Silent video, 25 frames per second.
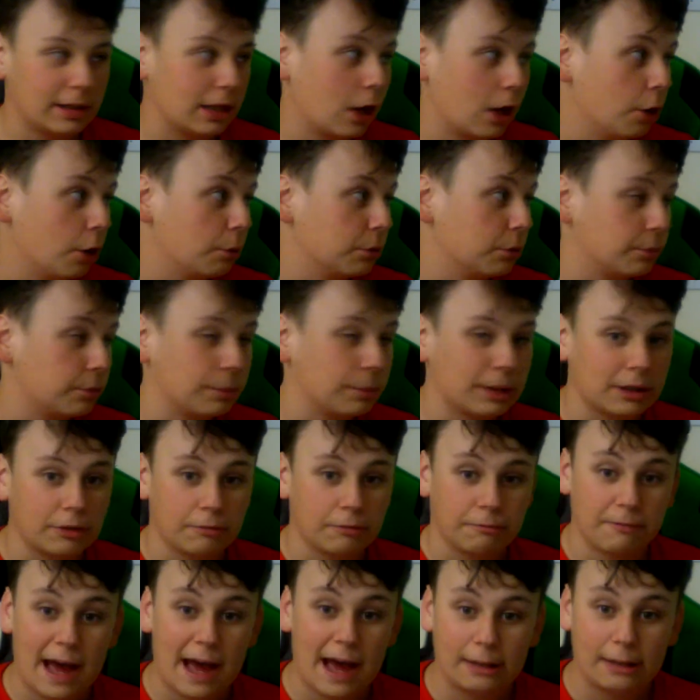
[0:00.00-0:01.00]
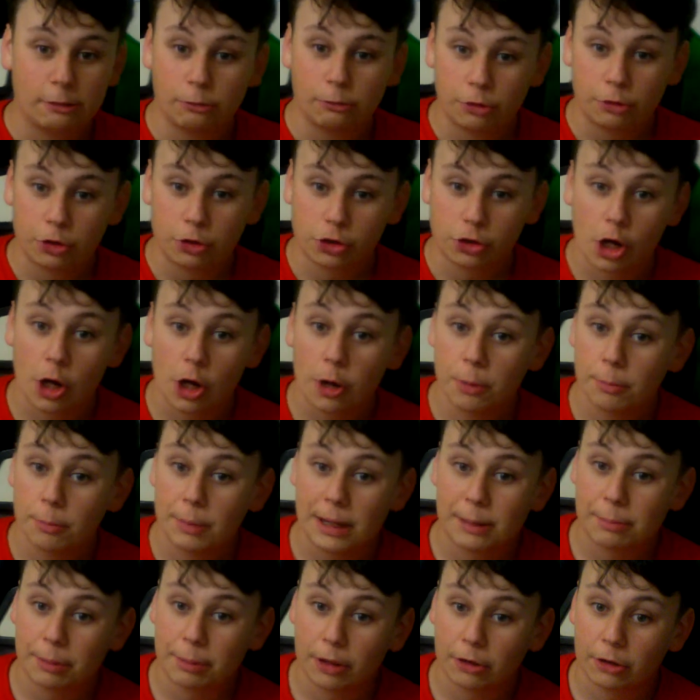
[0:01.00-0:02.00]
I was a big fan of the show, me
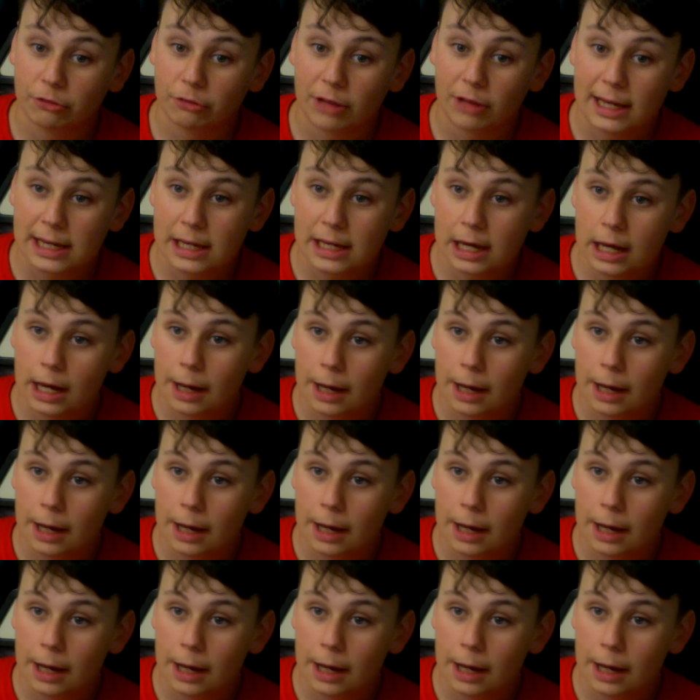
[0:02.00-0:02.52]
personally.